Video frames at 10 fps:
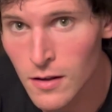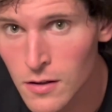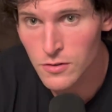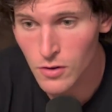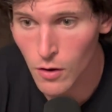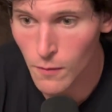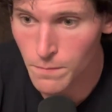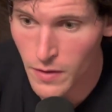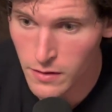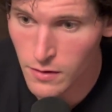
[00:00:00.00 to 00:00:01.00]
So,
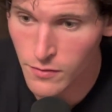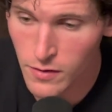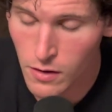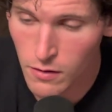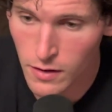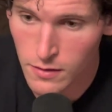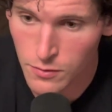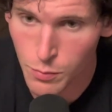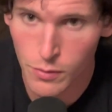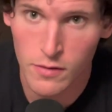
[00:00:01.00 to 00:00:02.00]
I did a video like
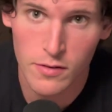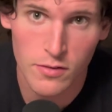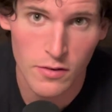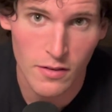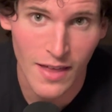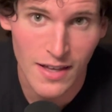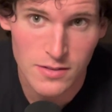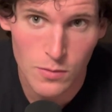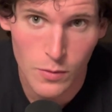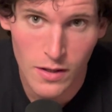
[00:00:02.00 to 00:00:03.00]
this previously
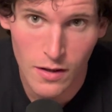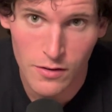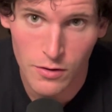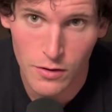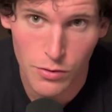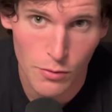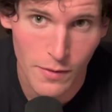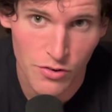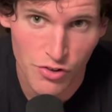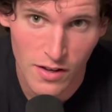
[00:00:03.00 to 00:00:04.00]
last week. I took you through
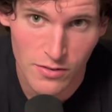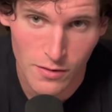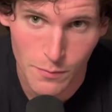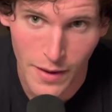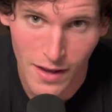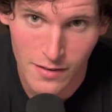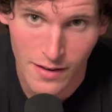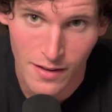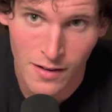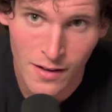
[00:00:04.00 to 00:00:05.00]
my chest and back
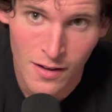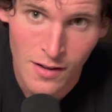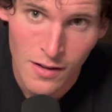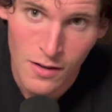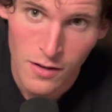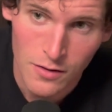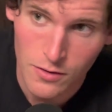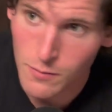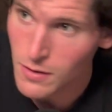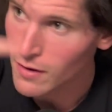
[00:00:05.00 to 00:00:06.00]
day. It's
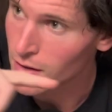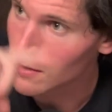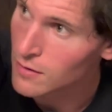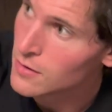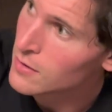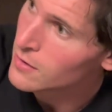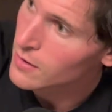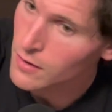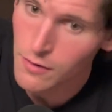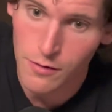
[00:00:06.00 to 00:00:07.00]
going to be like
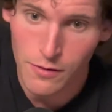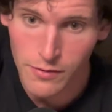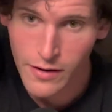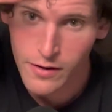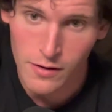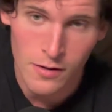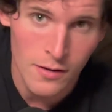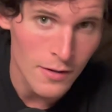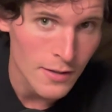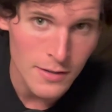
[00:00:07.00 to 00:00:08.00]
here or there.
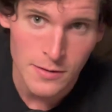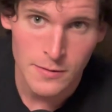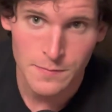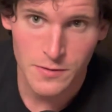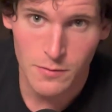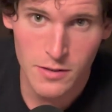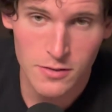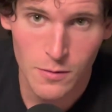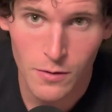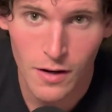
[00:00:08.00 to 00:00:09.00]
It's going to be
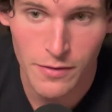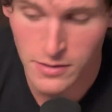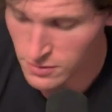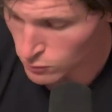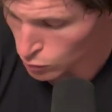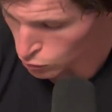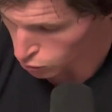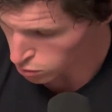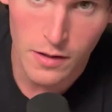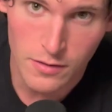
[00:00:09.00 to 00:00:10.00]
somewhere on this. Whoa.
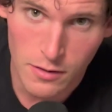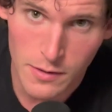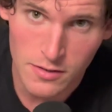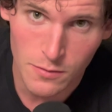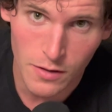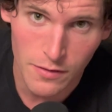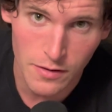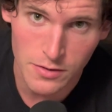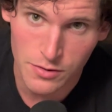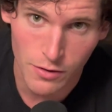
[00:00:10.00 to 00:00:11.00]
It's going to be somewhere on
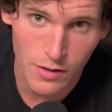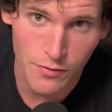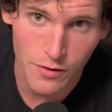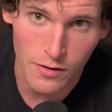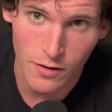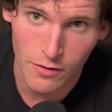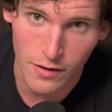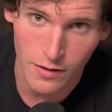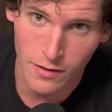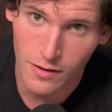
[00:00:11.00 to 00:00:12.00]
this screen for you to
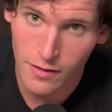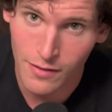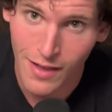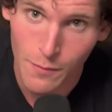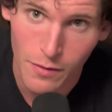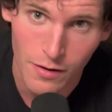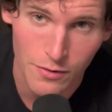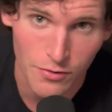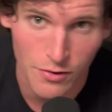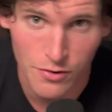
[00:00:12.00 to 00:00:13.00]
click. That part
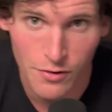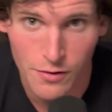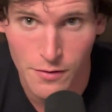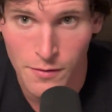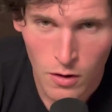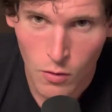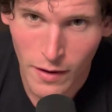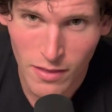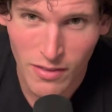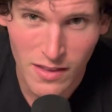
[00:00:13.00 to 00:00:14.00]
is for certain. Go
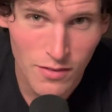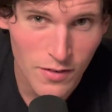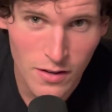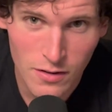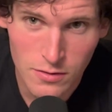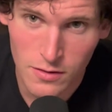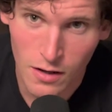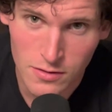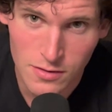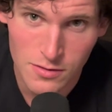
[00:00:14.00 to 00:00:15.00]
ahead and like the video.
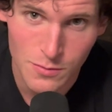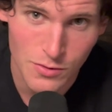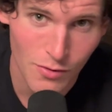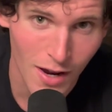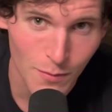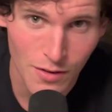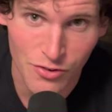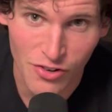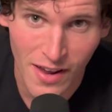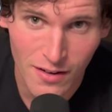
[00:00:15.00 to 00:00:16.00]
Also subscribe to the
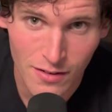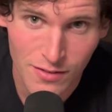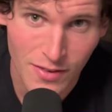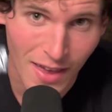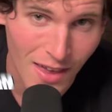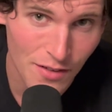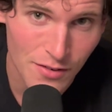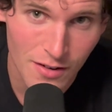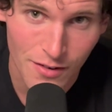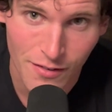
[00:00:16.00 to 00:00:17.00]
channel if you
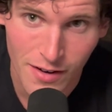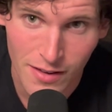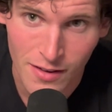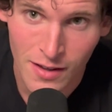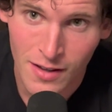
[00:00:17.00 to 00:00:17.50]
haven't already.